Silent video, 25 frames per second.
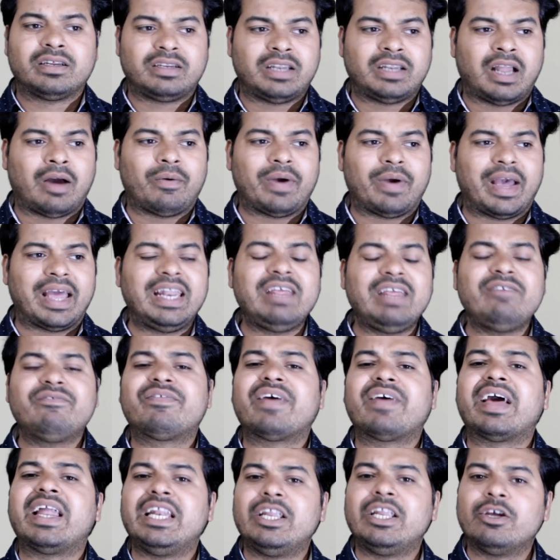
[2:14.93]
now any
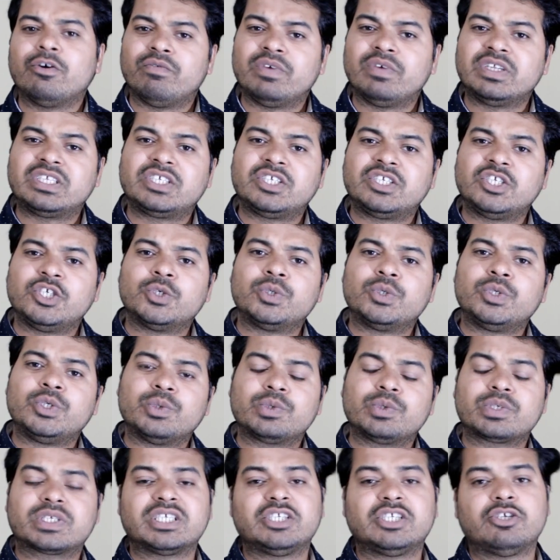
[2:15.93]
value which you
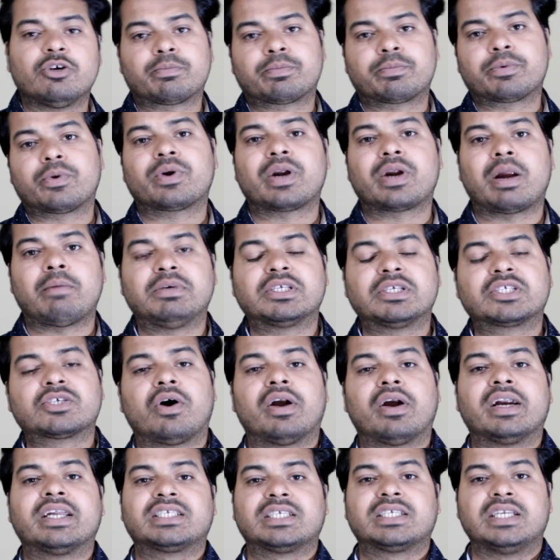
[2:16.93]
use in your program is
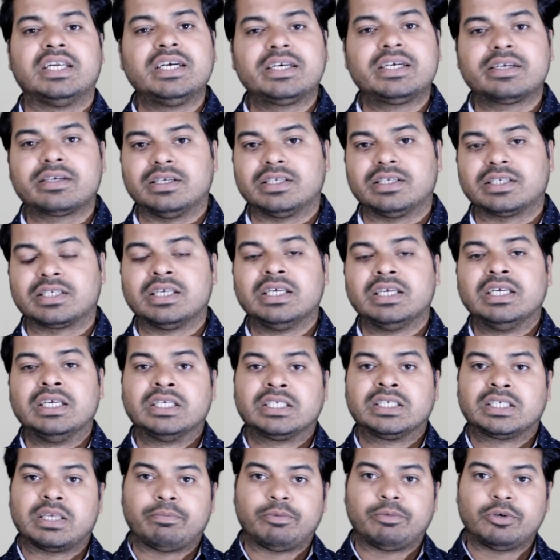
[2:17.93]
called as literals.
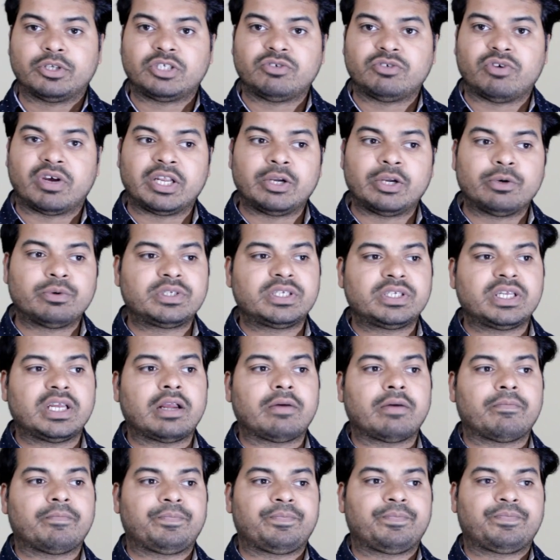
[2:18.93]
suppose you are
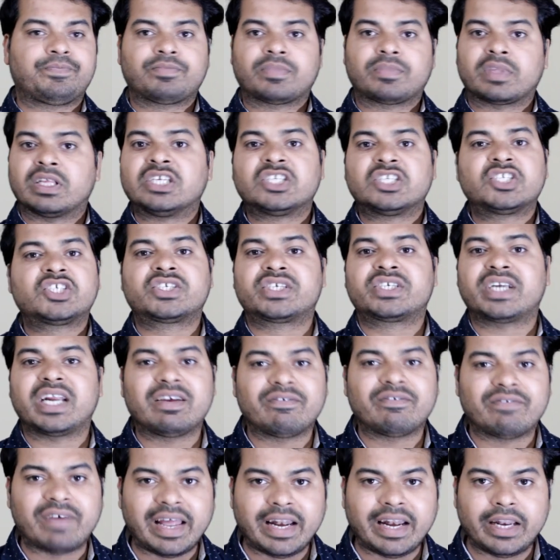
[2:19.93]
using
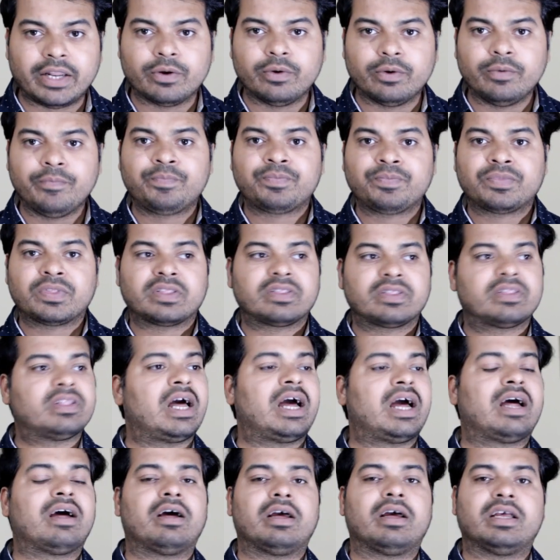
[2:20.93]
string value
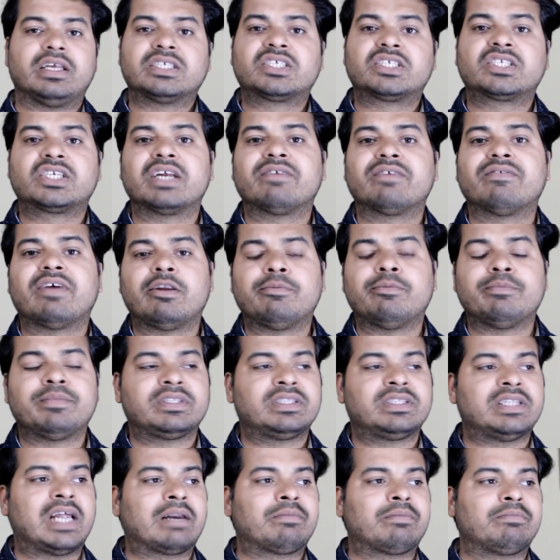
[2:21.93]
the string value
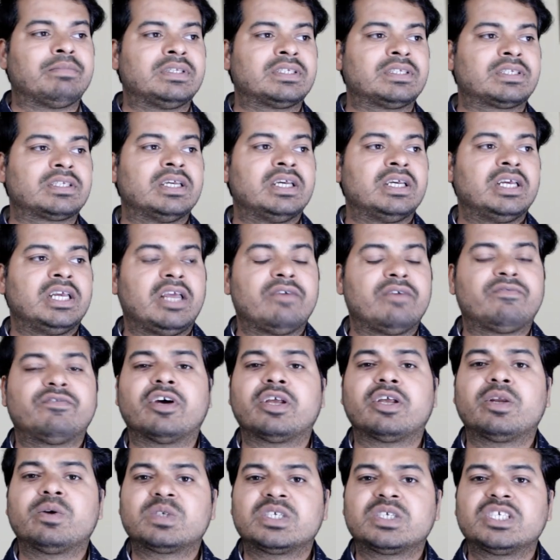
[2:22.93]
that means if you
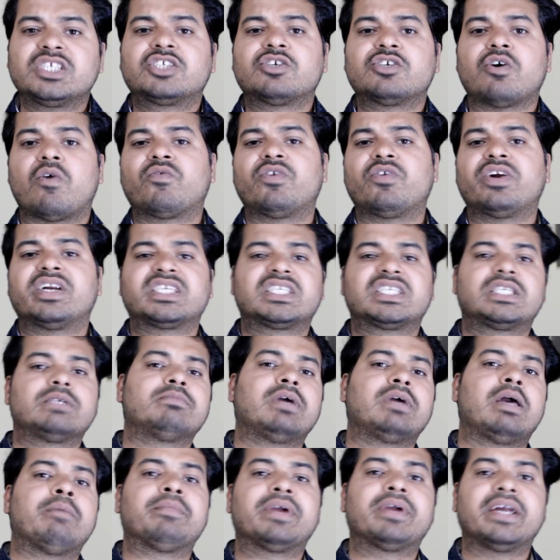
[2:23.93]
are using software testing
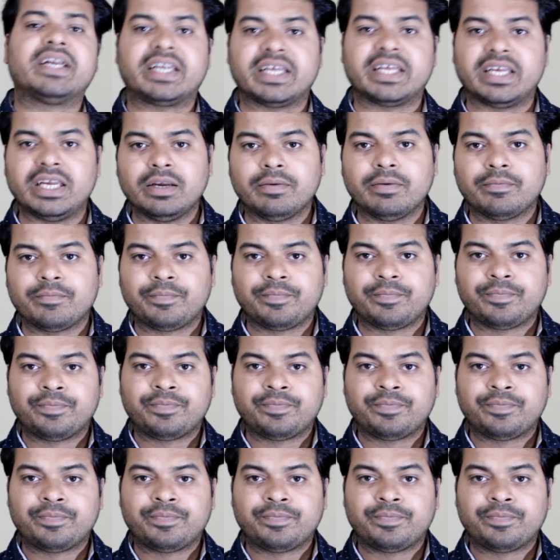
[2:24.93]
by mkt